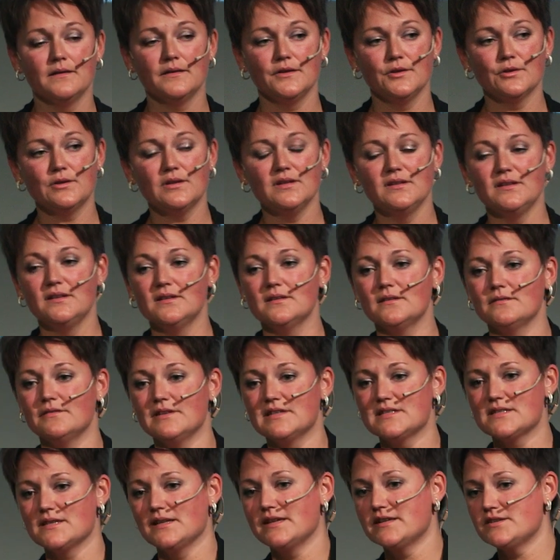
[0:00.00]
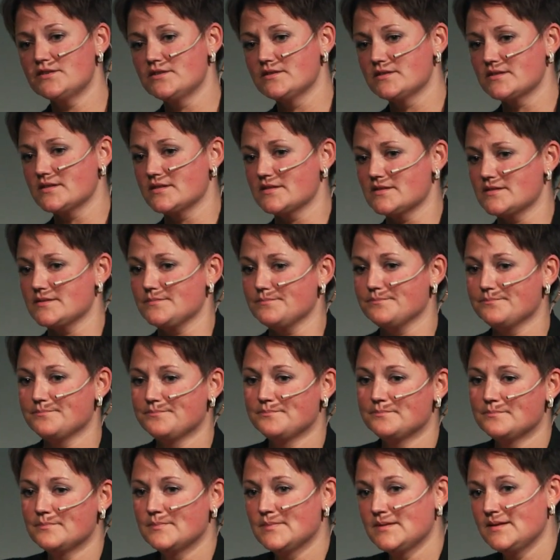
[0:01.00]
you can hear the ventilation system.
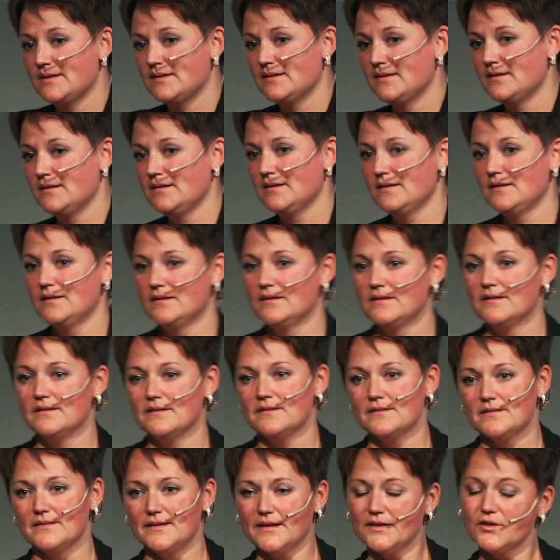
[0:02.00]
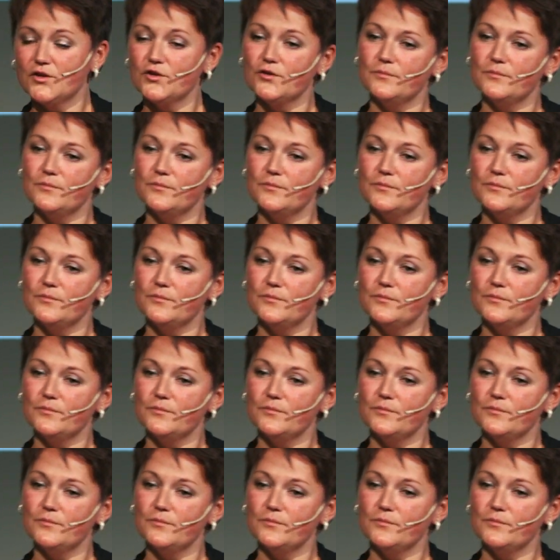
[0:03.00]
That